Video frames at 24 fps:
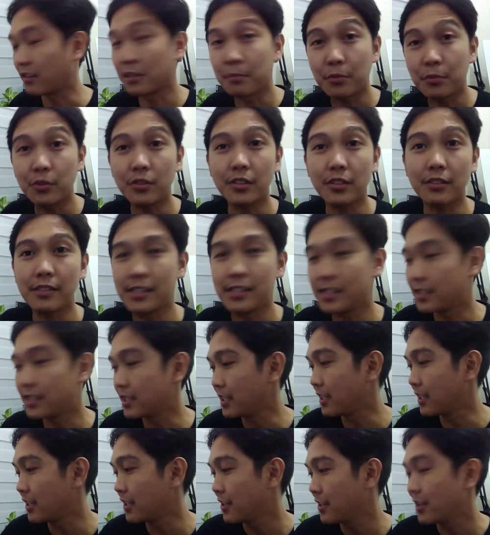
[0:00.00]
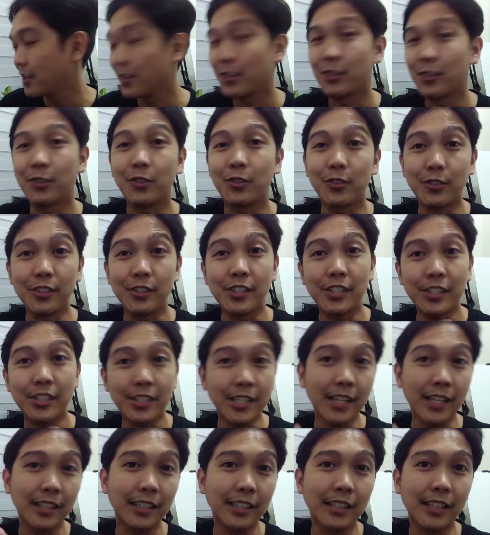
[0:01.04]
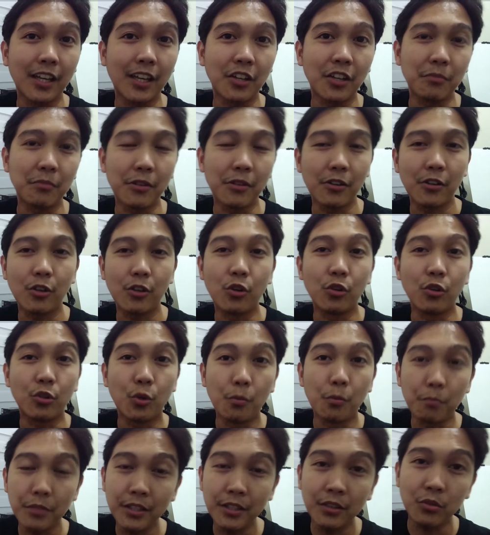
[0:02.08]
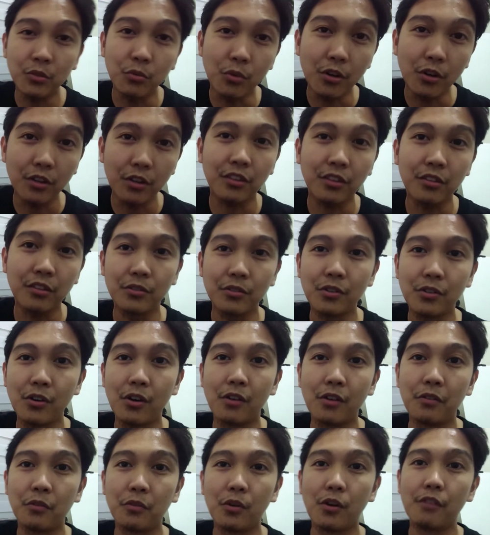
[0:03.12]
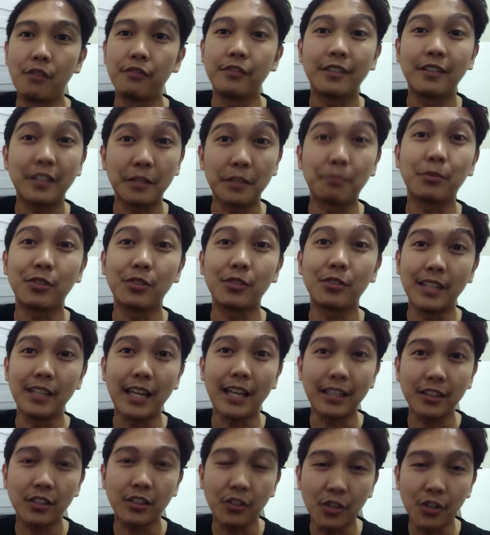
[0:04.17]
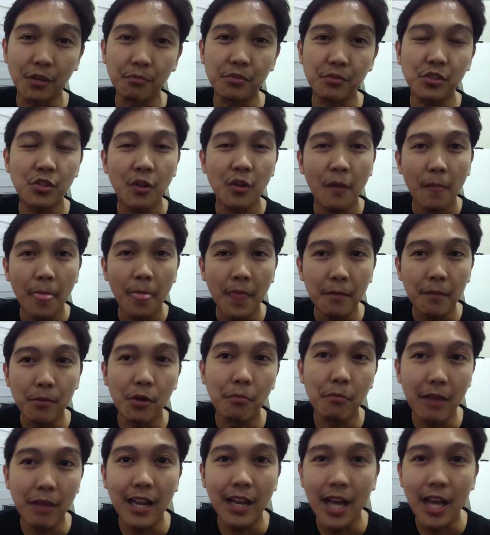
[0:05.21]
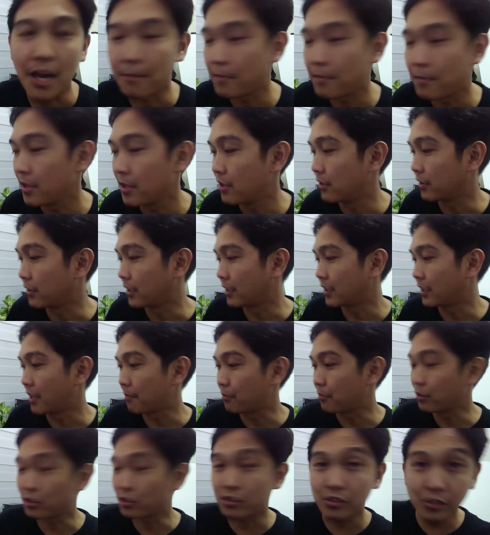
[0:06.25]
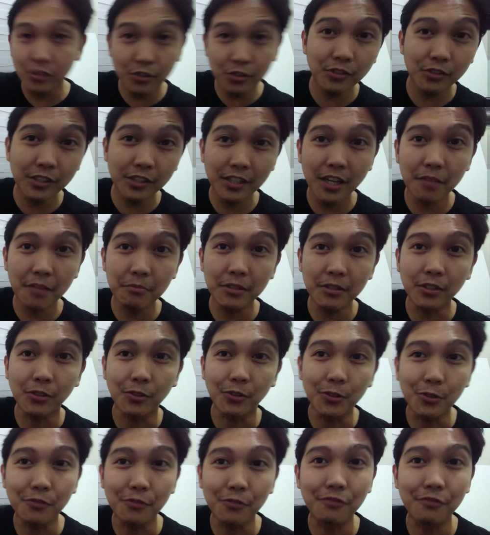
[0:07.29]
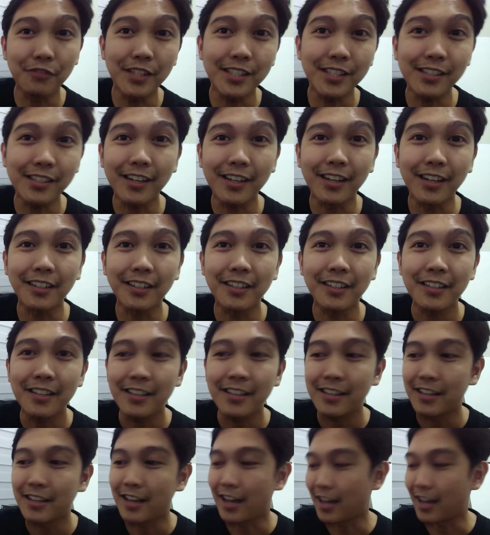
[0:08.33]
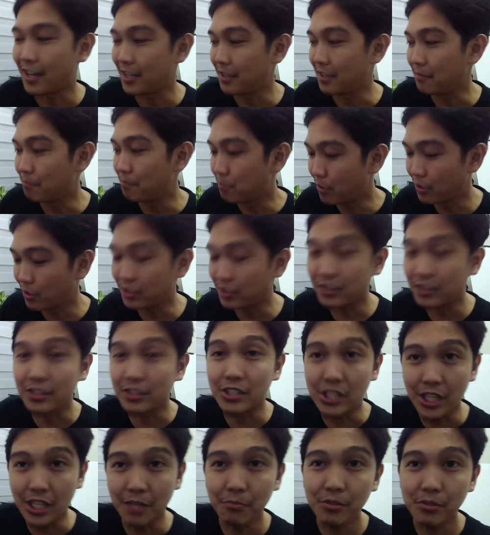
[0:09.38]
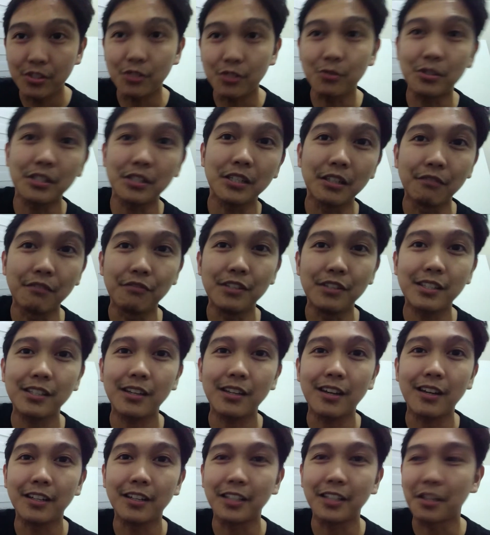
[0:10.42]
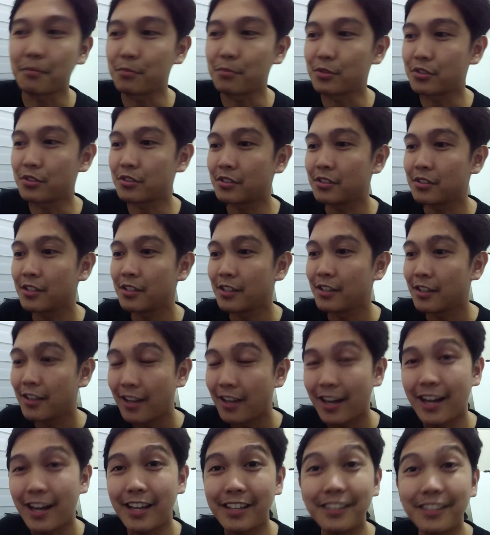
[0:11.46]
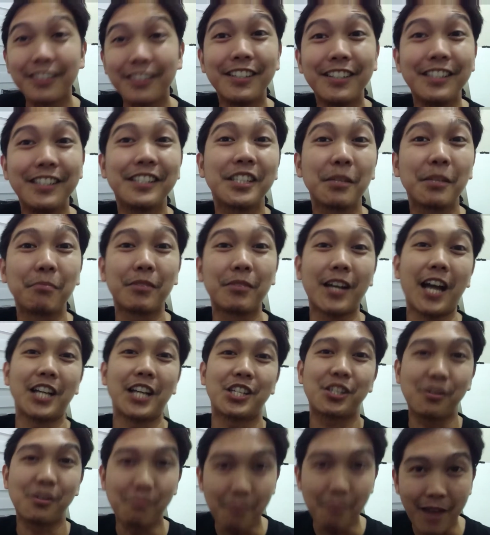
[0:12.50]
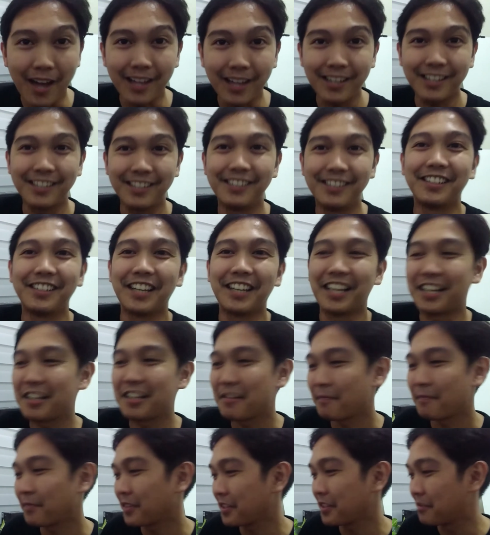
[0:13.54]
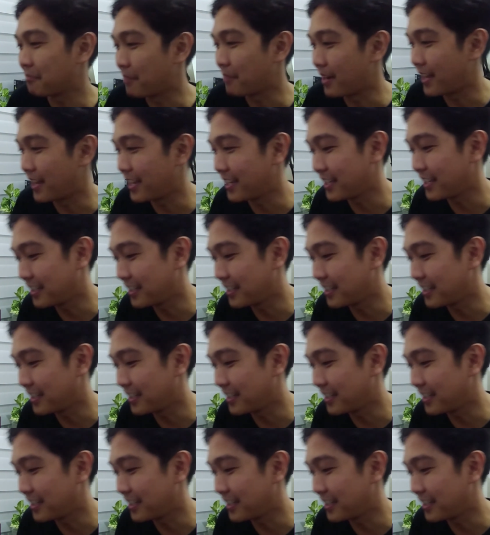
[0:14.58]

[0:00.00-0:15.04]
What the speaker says: cryptocurrency, you can check that out. Meron akong complete walkthrough of crypto.com's mobile app. Okay, tapos yun yung ginamit ko, yung Visa card. I bought gems using the Visa card, tapos I earned some cash back, okay, by